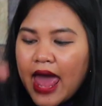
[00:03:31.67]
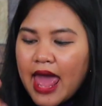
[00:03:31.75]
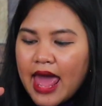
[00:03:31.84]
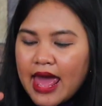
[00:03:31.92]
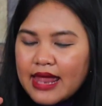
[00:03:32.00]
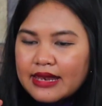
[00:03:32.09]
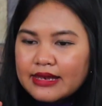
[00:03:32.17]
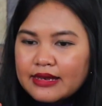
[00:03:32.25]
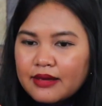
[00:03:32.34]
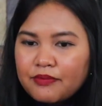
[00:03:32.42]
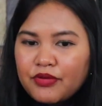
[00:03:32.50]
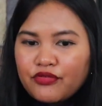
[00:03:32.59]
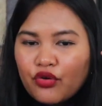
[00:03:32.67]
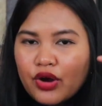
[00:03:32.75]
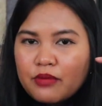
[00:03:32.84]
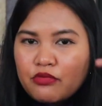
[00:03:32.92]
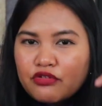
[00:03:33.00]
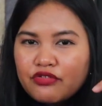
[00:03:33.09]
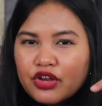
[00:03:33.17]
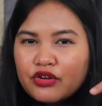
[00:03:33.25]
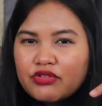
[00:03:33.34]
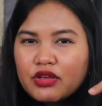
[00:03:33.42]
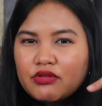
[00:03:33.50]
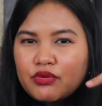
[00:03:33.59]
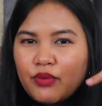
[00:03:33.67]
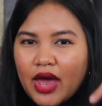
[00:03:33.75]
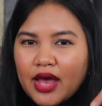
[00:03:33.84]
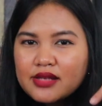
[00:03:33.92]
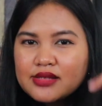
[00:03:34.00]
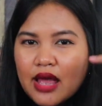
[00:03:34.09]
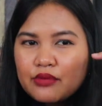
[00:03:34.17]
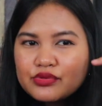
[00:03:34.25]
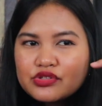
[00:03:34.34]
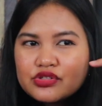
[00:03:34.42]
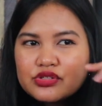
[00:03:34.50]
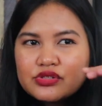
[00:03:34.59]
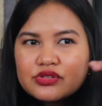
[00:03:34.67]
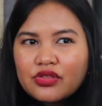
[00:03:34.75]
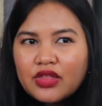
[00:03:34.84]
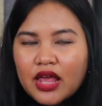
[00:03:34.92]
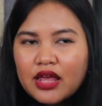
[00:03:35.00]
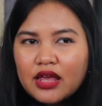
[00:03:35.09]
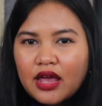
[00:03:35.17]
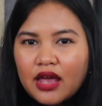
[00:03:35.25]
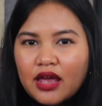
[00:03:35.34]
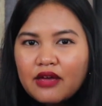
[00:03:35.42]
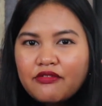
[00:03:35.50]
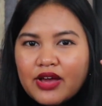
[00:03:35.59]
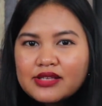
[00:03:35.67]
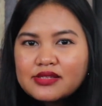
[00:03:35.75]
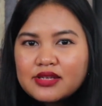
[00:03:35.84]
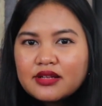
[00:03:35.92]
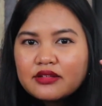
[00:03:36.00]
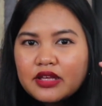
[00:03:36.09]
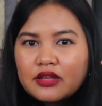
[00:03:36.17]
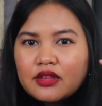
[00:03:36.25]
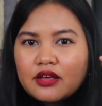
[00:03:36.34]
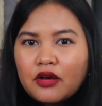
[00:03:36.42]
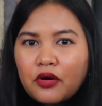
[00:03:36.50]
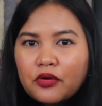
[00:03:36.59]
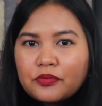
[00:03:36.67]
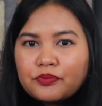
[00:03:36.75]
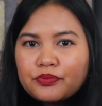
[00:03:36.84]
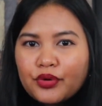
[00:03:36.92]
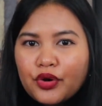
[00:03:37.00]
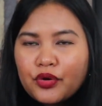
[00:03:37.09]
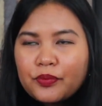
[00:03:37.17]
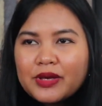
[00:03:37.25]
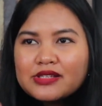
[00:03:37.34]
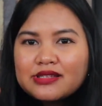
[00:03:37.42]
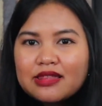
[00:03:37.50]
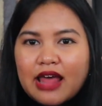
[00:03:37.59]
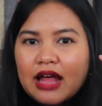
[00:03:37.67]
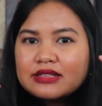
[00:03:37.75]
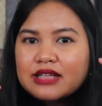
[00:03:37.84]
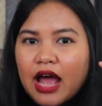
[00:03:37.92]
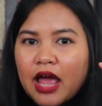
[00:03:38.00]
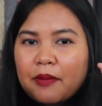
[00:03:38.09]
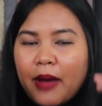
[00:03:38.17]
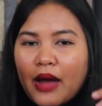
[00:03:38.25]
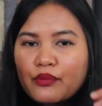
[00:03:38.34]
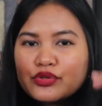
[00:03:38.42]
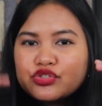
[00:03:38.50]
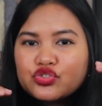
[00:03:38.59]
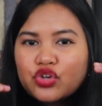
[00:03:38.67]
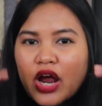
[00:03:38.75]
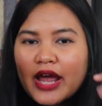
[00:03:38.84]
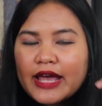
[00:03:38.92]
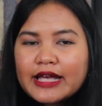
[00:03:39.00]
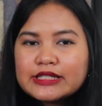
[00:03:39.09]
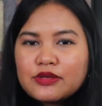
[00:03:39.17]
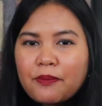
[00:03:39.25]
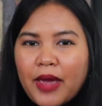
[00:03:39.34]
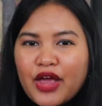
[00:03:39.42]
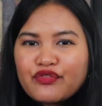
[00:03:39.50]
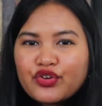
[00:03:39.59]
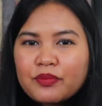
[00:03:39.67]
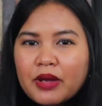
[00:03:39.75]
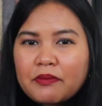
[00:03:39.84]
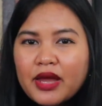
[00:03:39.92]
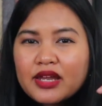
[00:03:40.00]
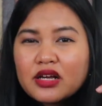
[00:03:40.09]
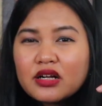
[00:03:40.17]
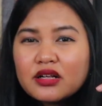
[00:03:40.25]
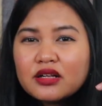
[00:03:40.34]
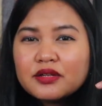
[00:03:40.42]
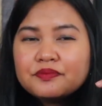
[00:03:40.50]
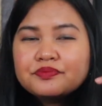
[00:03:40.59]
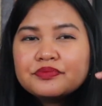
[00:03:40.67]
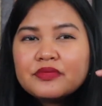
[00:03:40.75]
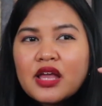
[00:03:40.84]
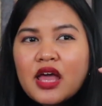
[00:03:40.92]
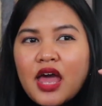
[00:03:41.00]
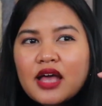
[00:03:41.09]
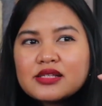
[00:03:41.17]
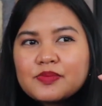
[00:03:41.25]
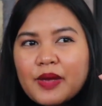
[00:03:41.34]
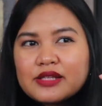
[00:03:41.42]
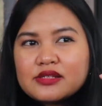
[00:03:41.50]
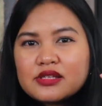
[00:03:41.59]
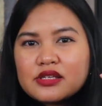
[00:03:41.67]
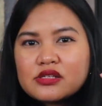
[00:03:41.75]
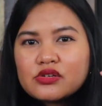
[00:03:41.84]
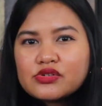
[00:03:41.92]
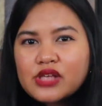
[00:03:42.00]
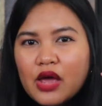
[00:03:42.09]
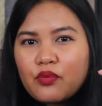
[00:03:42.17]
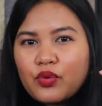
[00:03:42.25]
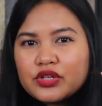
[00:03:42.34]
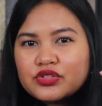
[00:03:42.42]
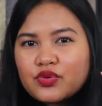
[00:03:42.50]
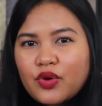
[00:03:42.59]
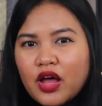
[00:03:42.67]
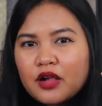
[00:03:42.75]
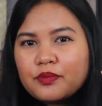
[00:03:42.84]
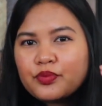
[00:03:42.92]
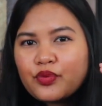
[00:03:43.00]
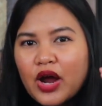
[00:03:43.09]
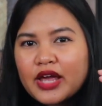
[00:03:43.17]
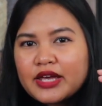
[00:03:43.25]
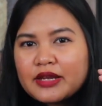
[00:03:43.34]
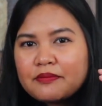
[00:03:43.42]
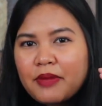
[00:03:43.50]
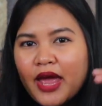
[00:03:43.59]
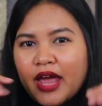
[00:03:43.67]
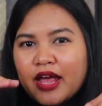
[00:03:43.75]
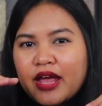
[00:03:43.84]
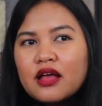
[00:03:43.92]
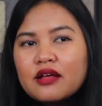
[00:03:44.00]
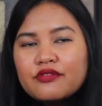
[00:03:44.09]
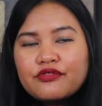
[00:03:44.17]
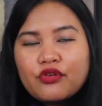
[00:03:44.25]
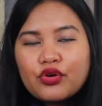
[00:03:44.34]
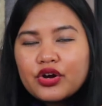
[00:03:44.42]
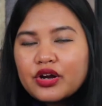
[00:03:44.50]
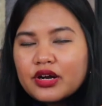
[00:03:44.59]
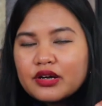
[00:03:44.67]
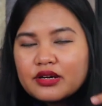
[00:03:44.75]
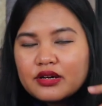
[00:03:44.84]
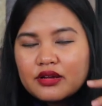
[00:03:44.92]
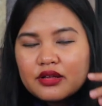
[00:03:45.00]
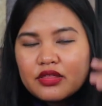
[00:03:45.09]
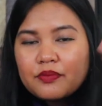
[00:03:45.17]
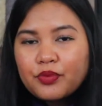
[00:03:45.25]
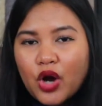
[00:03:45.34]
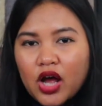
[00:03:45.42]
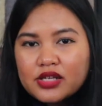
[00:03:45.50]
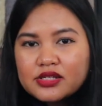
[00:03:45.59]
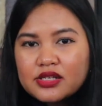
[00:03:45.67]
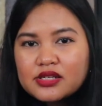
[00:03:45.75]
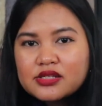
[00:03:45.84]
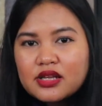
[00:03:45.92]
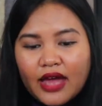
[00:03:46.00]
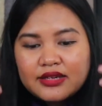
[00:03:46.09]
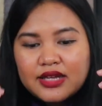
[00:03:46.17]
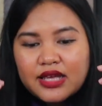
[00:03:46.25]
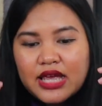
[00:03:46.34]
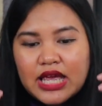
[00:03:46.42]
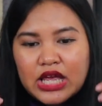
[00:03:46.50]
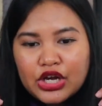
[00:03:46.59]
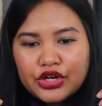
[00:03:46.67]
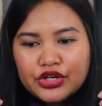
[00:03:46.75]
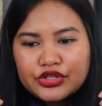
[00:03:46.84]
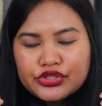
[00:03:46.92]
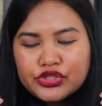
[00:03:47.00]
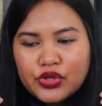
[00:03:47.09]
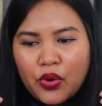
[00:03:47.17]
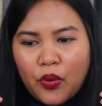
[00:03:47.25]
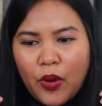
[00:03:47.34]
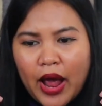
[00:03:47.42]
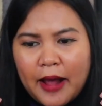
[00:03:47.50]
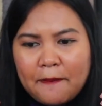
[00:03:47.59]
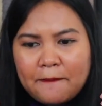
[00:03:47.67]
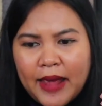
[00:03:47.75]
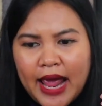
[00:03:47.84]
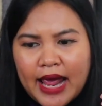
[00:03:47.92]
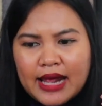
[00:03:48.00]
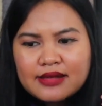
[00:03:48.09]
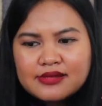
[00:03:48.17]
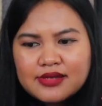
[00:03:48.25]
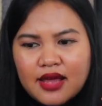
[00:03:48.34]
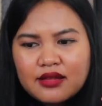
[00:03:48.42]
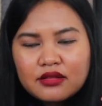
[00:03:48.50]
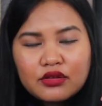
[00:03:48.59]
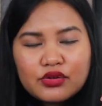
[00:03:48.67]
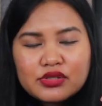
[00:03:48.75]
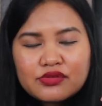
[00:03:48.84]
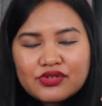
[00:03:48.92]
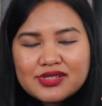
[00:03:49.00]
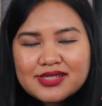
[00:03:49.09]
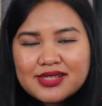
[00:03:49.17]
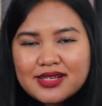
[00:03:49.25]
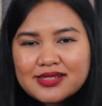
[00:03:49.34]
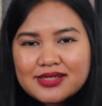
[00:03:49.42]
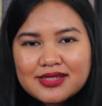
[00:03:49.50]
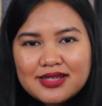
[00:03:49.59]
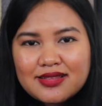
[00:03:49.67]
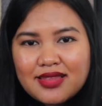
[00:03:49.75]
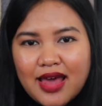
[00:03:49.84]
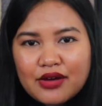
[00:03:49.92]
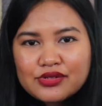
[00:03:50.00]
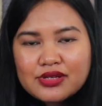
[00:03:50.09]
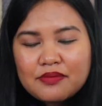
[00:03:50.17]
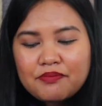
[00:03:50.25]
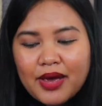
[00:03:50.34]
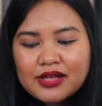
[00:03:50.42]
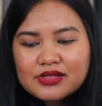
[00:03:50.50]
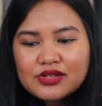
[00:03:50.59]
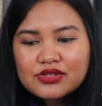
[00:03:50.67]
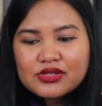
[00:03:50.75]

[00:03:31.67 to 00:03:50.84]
And before I moved here in the US, I was just thinking if I still need the GoPro, because at that time I was trying to pay for my medical expenses, because I want to help Ryan pay for the process in getting here. So I paid St. Luke's for 16,000 pesos.